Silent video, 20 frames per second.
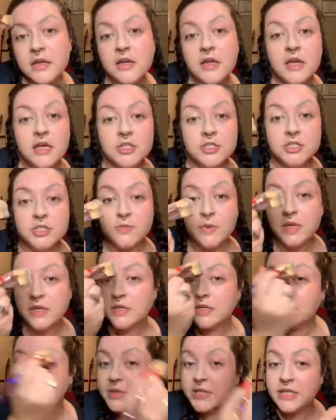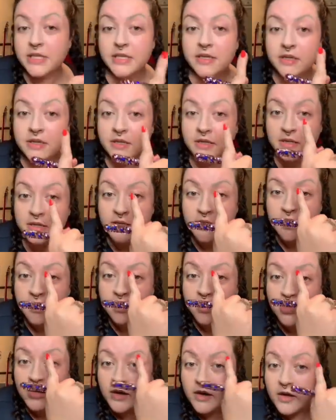Just went completely
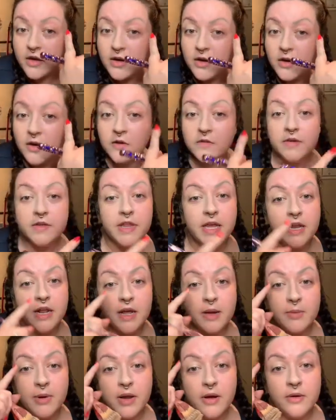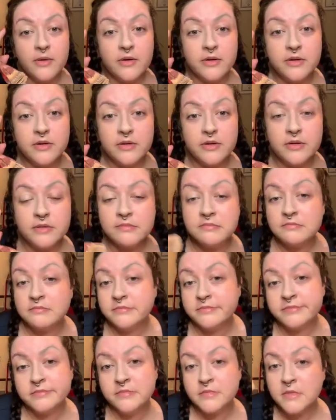over that eyebrow.
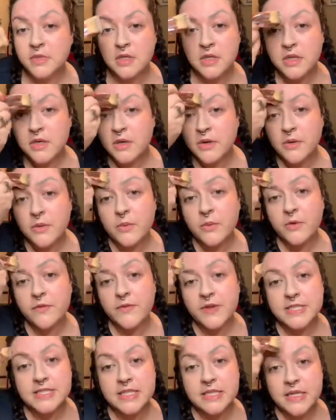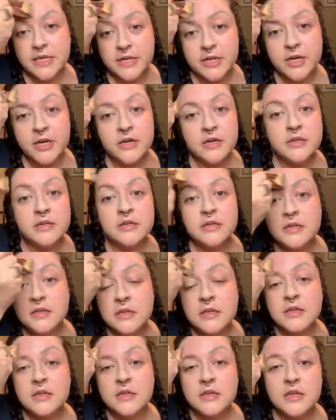We'll fix it later.
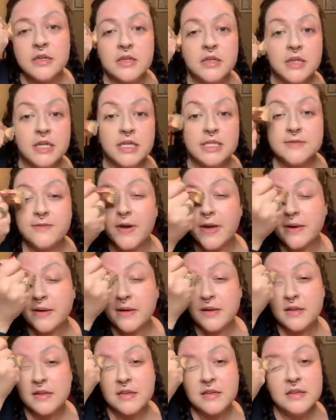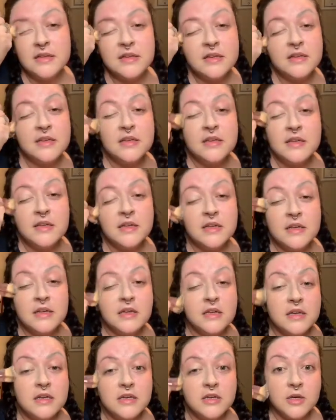That's fine.
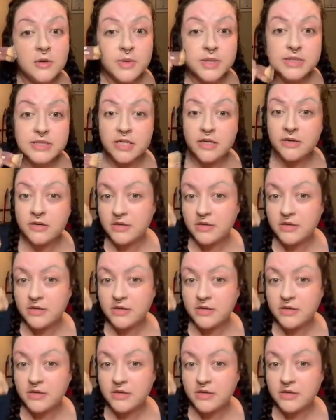No big deal.